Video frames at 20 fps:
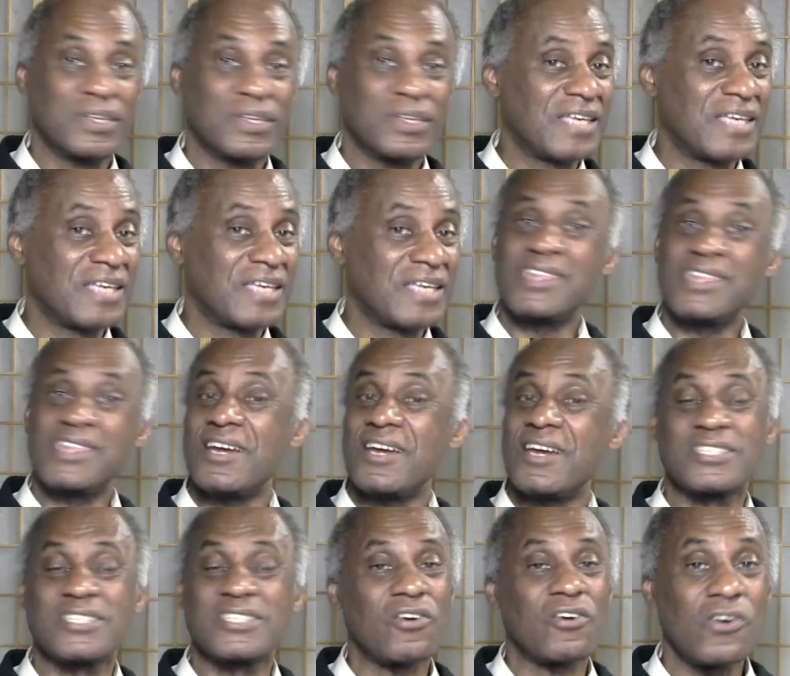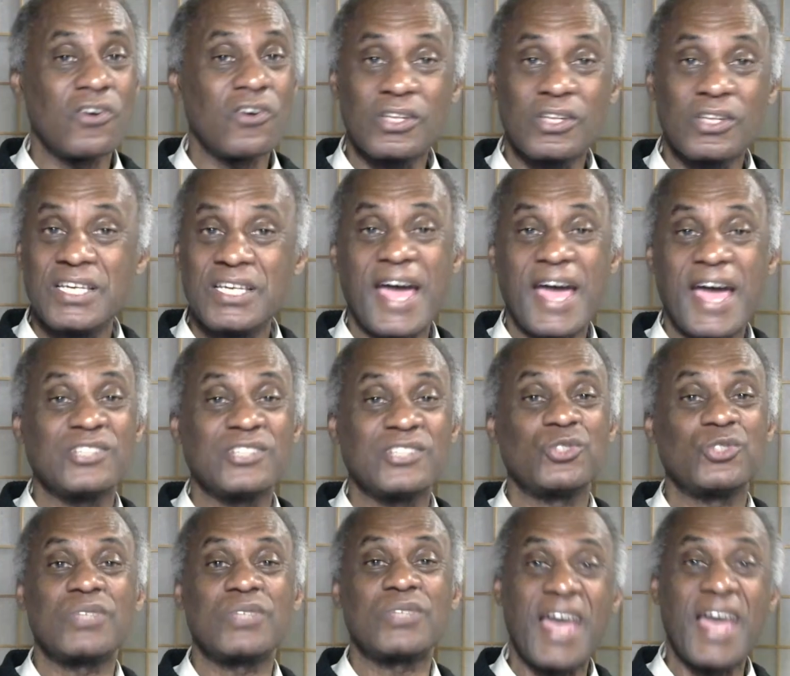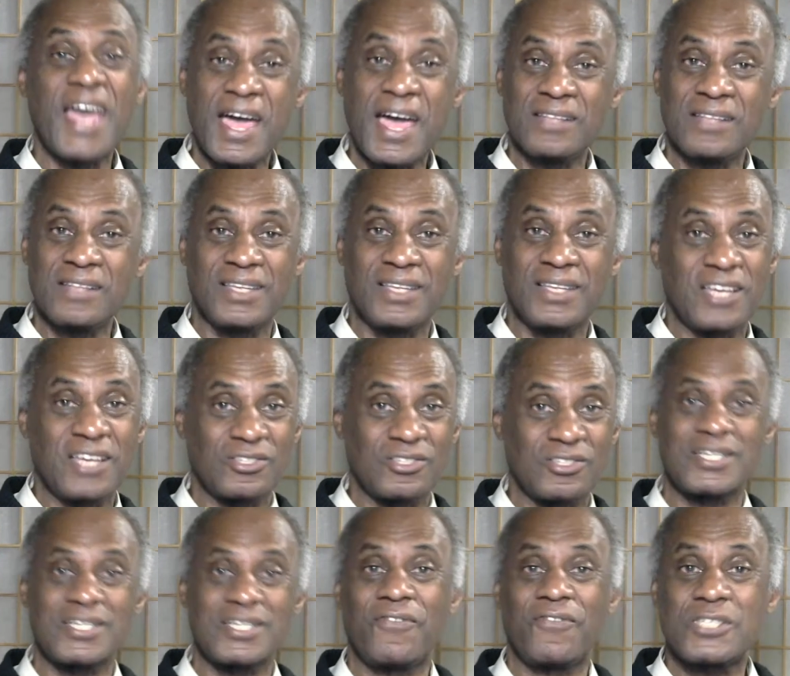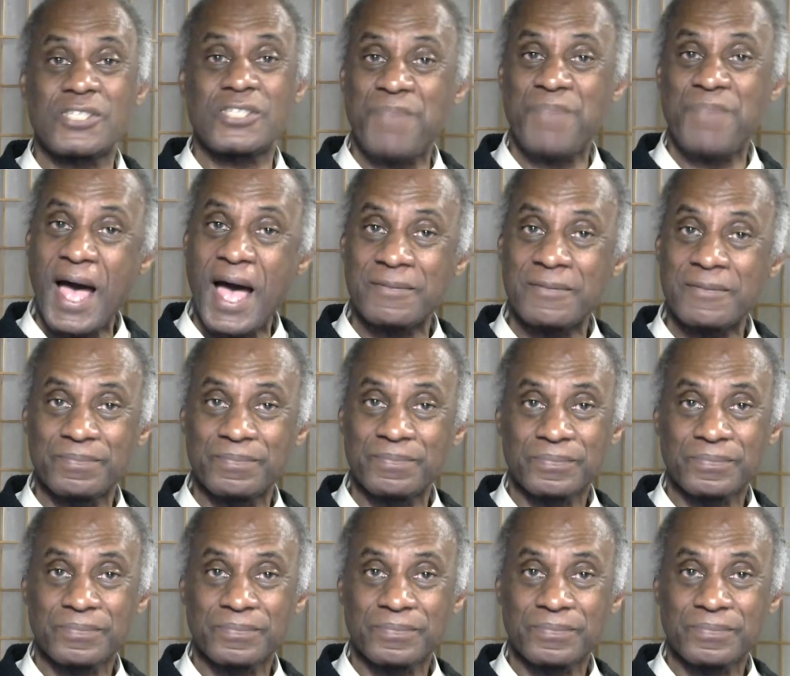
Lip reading: get there as early as you can to get yourself a spot.